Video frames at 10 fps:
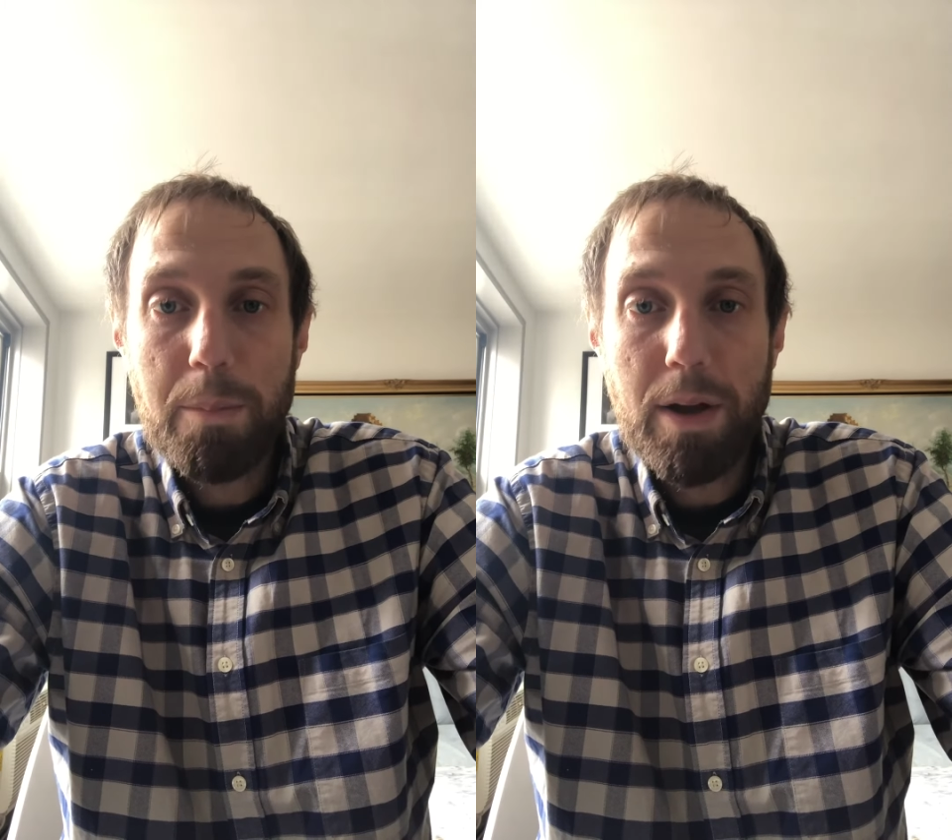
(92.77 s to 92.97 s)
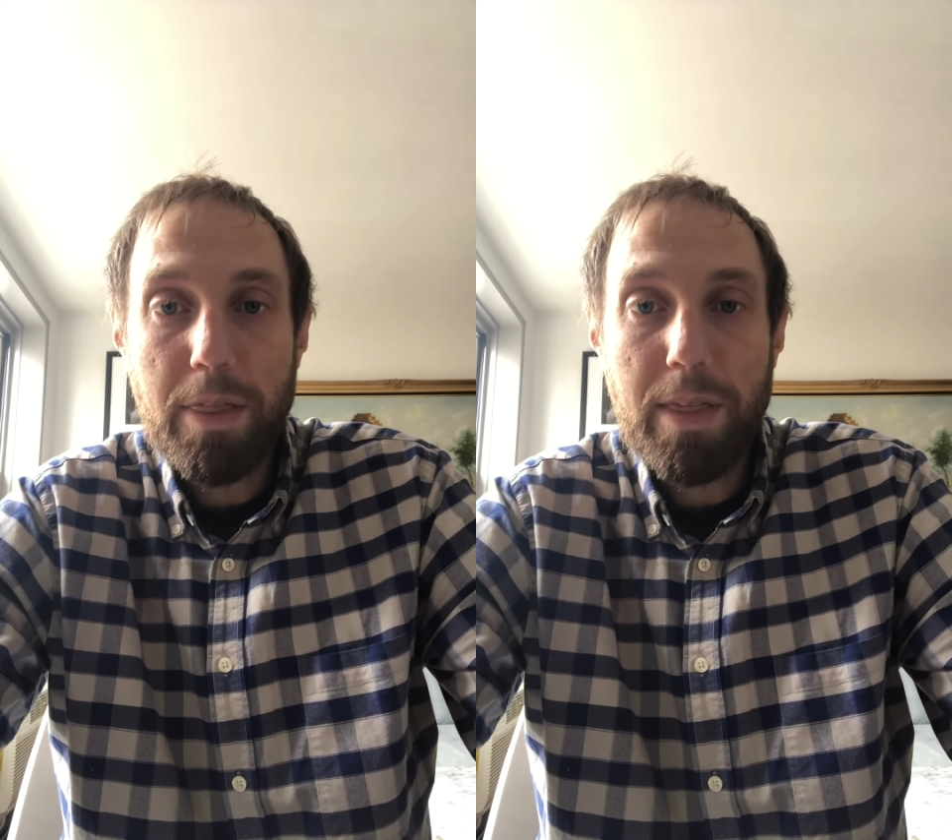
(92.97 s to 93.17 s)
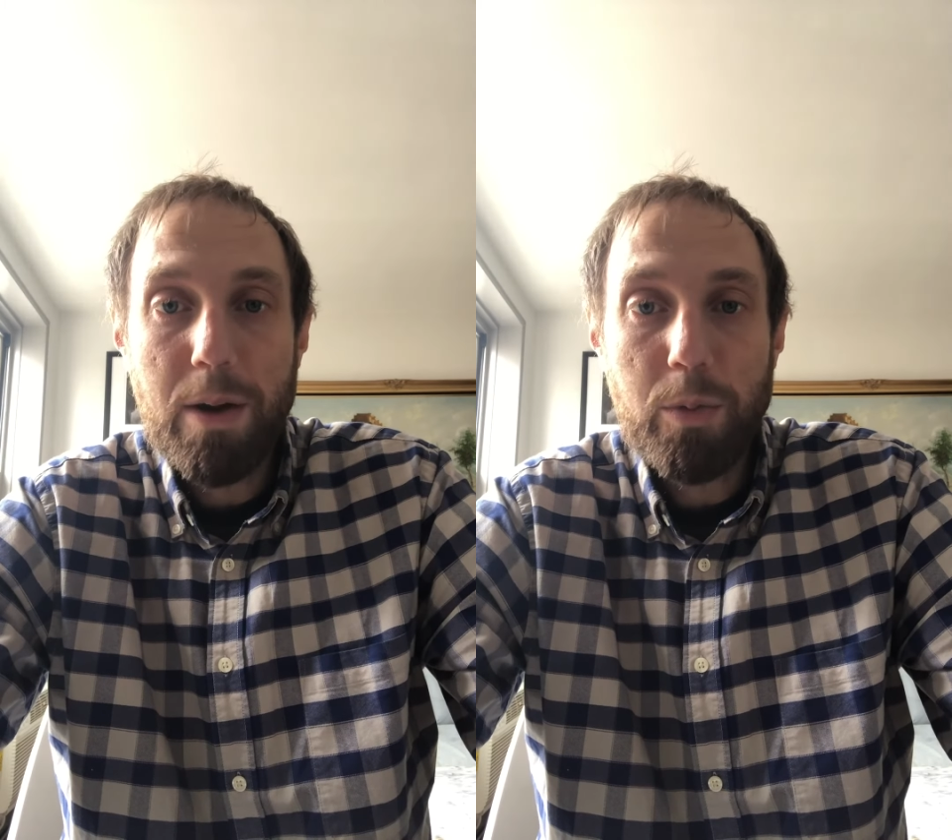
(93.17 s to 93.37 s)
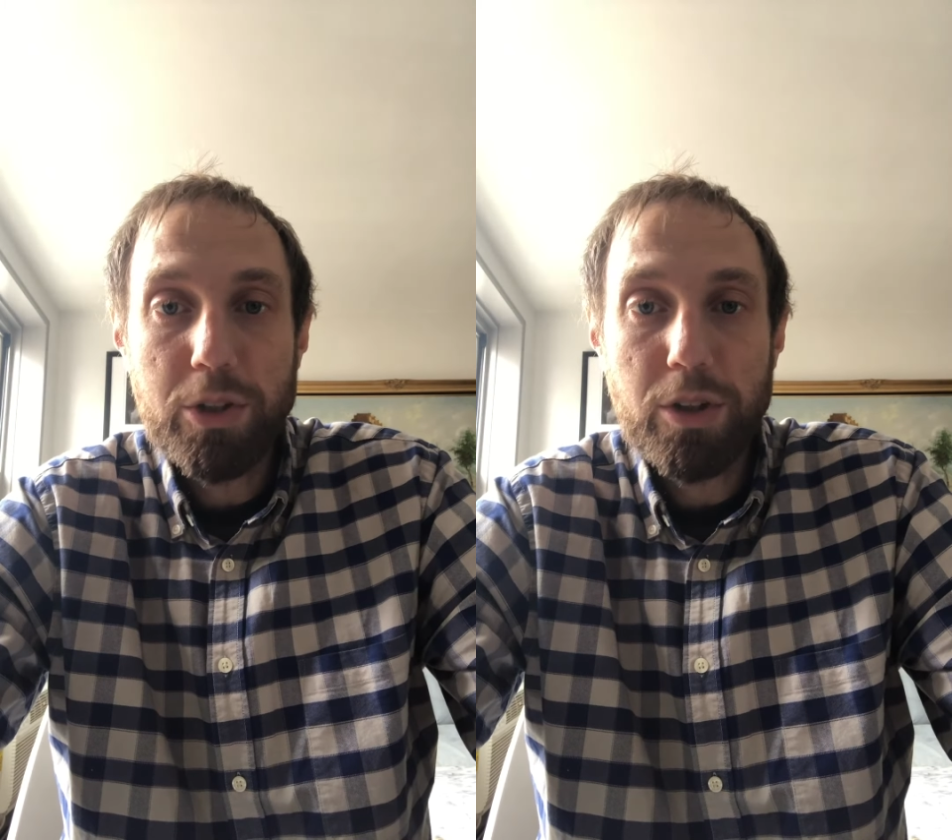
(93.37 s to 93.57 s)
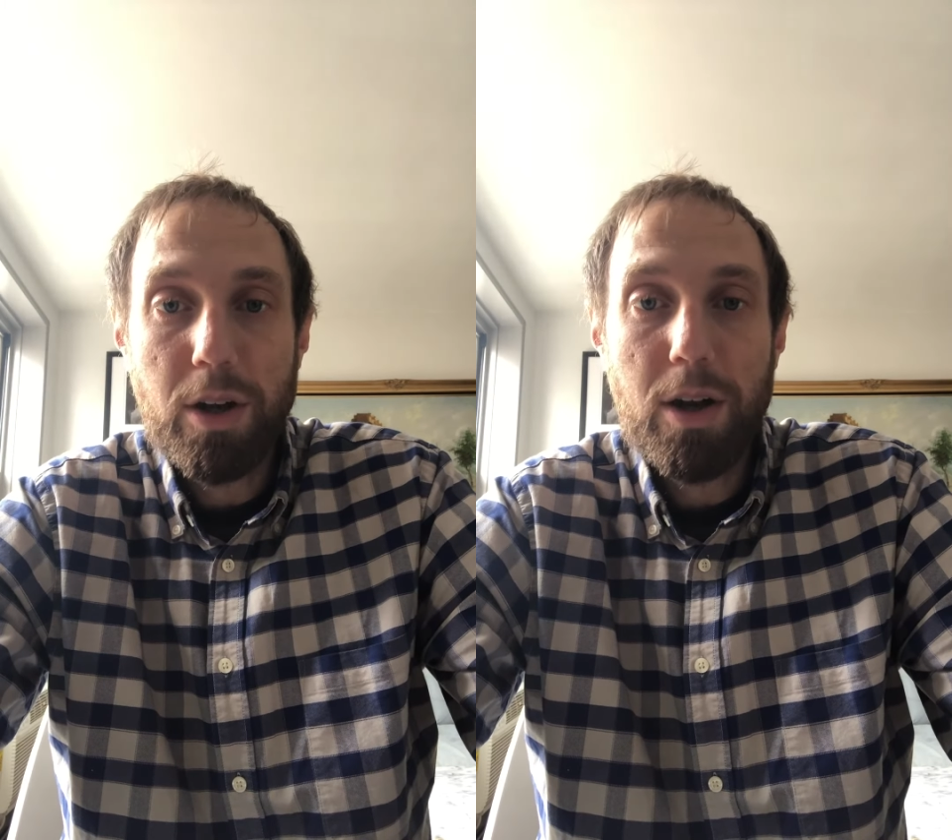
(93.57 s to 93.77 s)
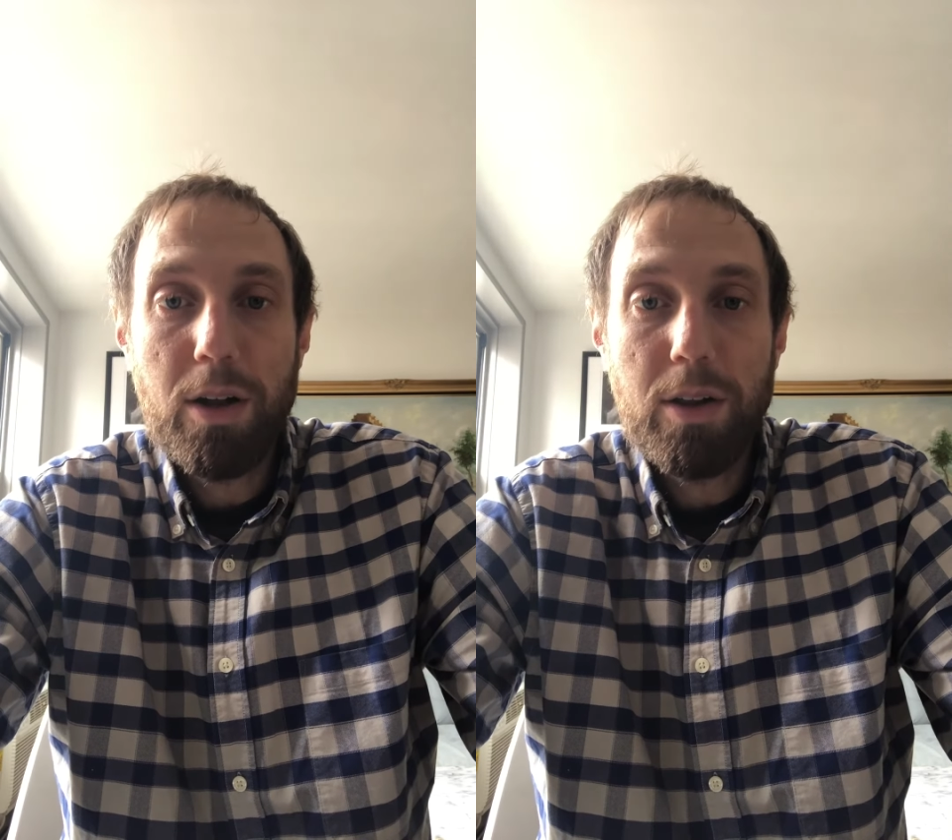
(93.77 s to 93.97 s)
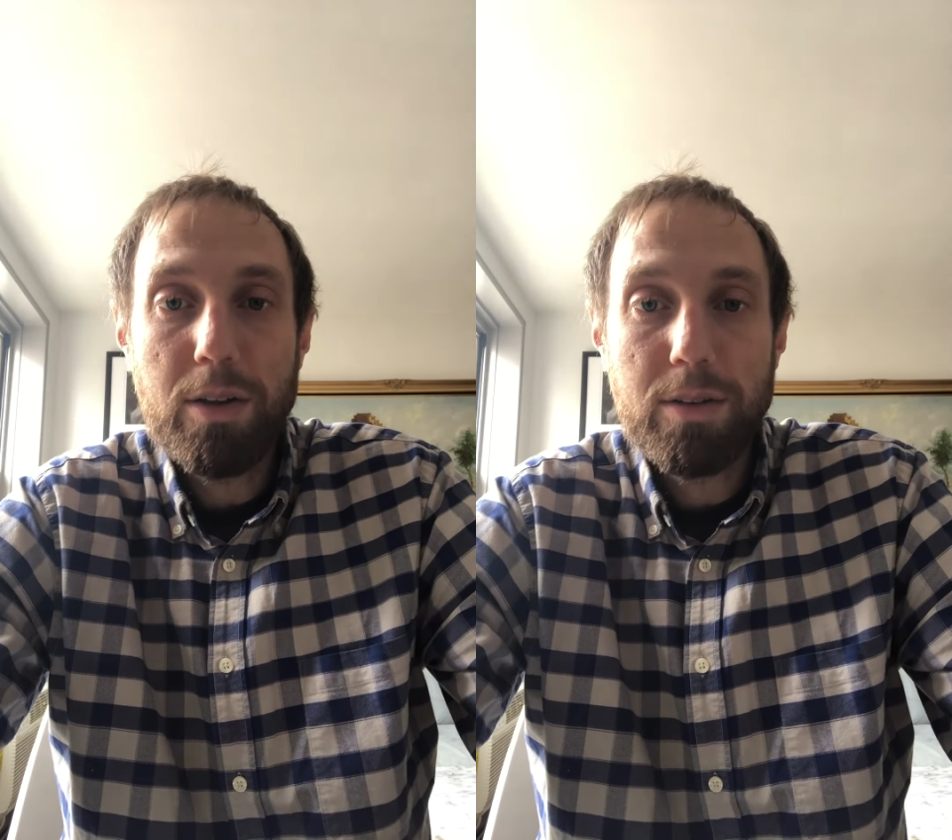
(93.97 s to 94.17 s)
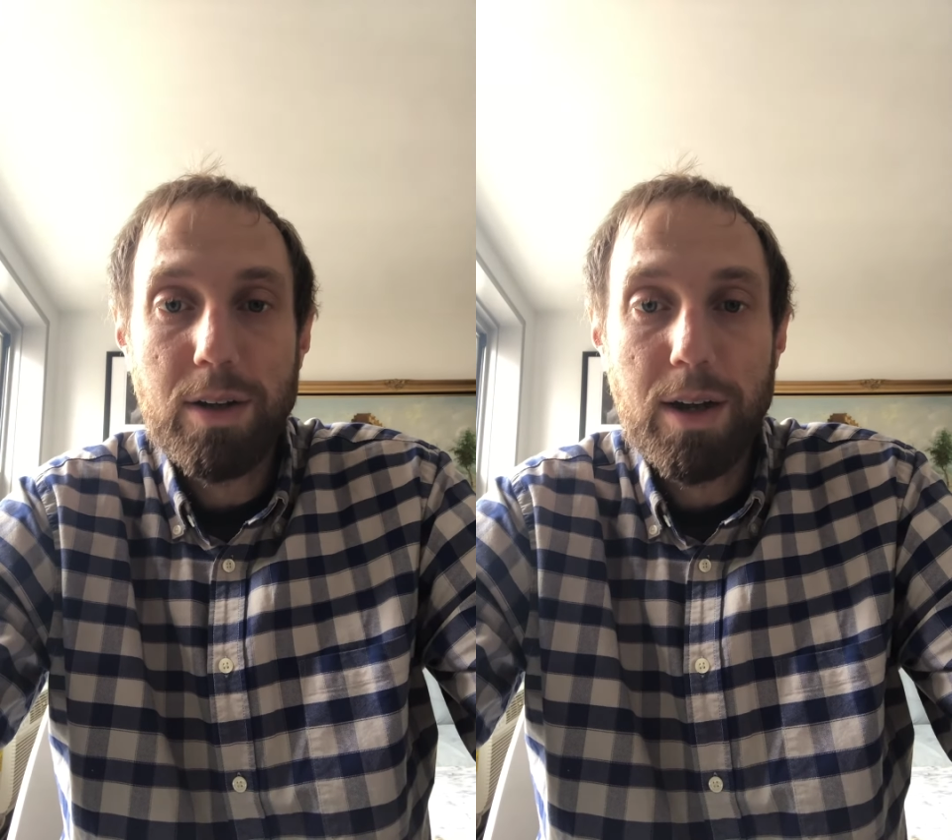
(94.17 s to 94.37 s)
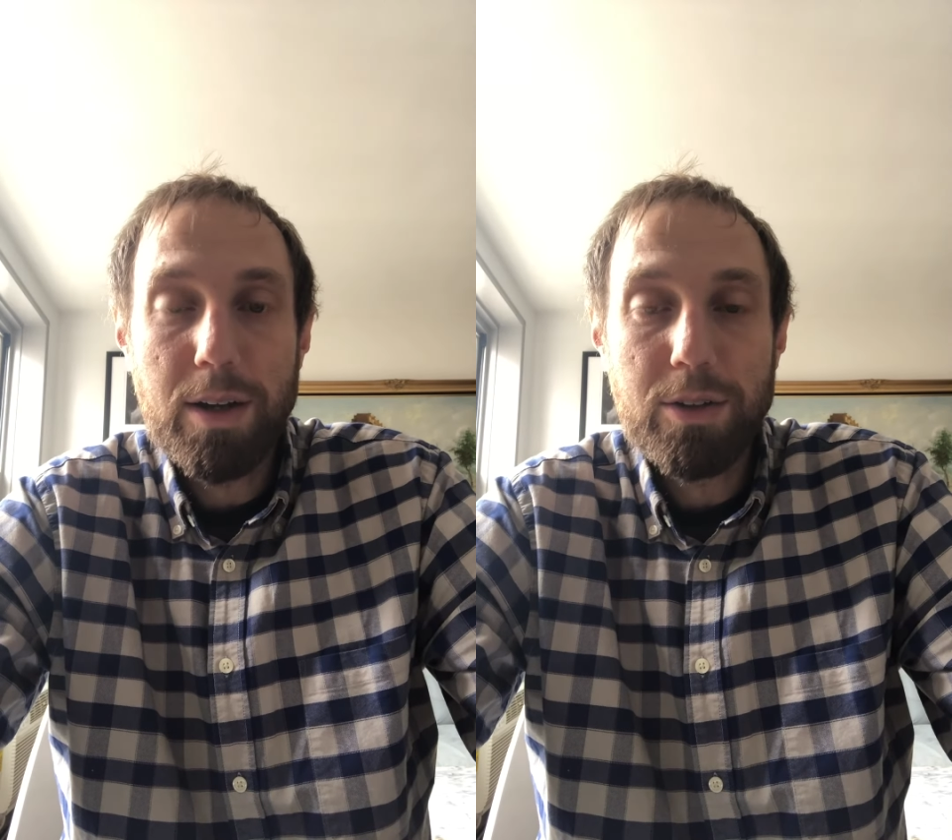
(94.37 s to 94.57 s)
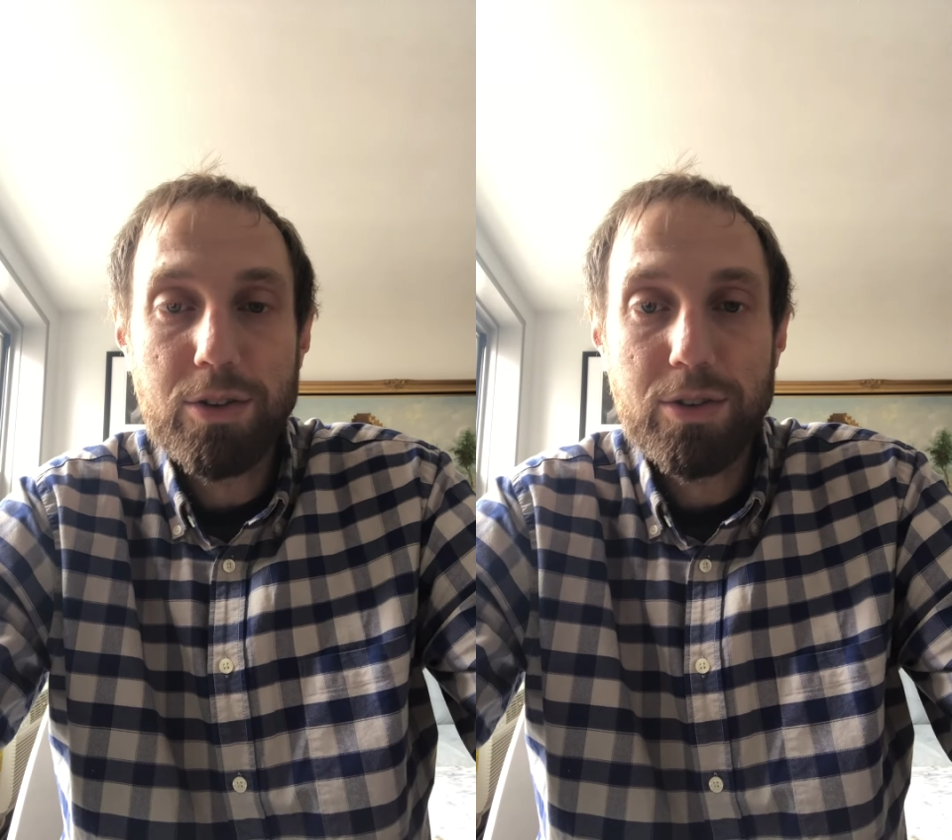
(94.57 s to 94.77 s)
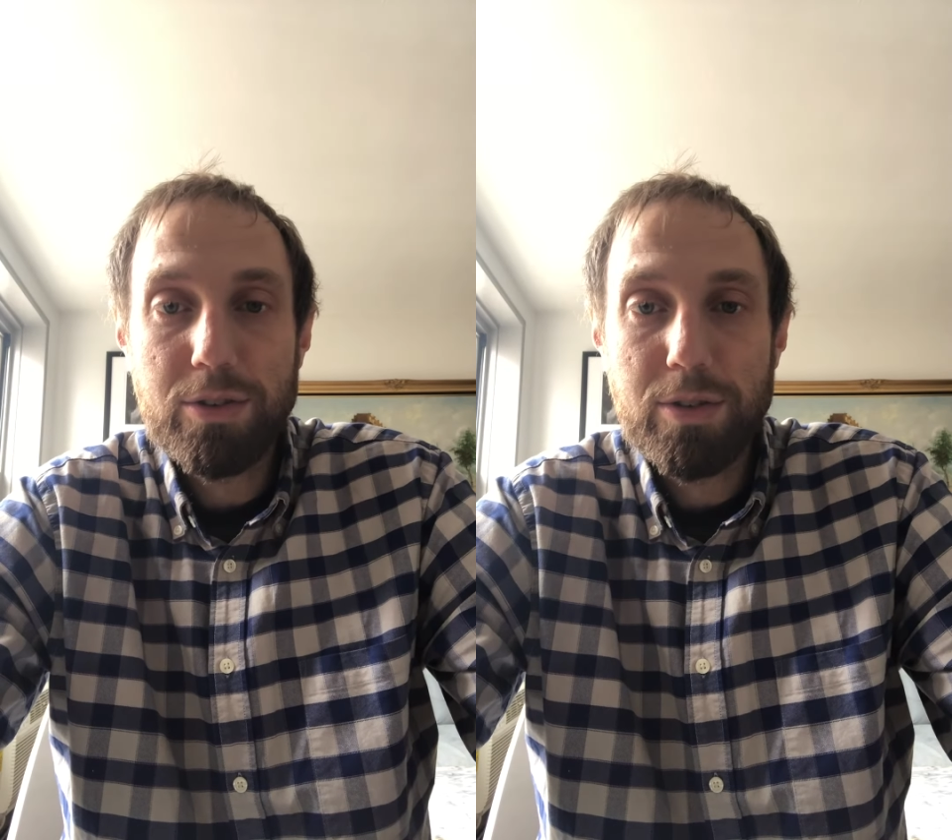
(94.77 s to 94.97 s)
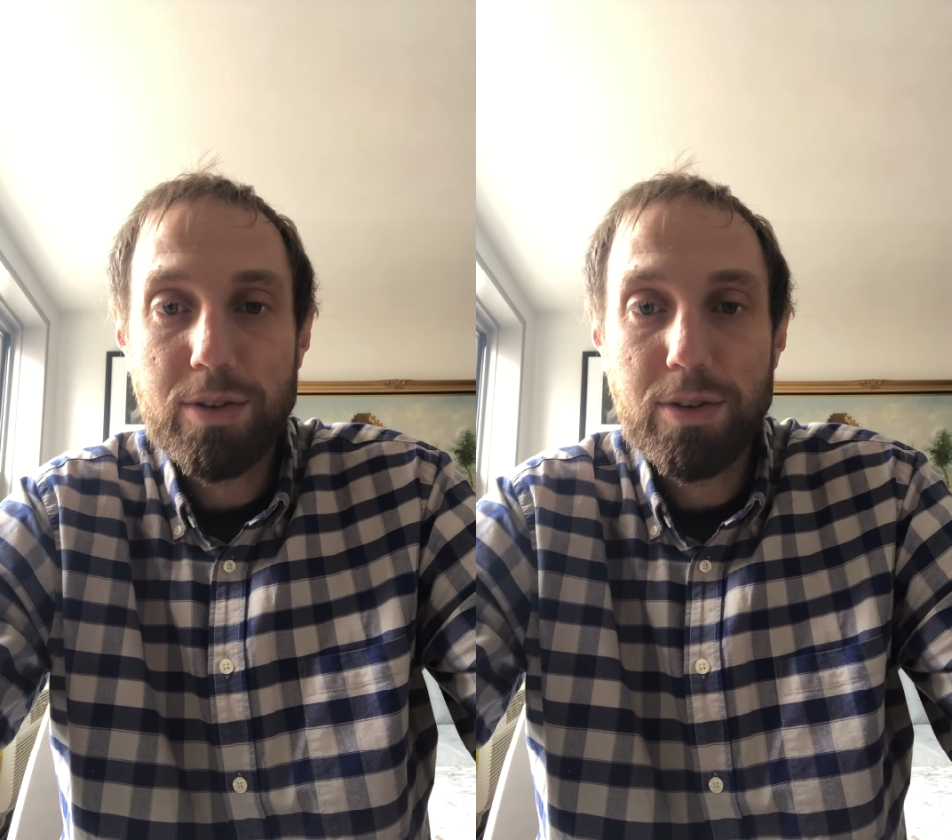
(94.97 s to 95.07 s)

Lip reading: but that we should all just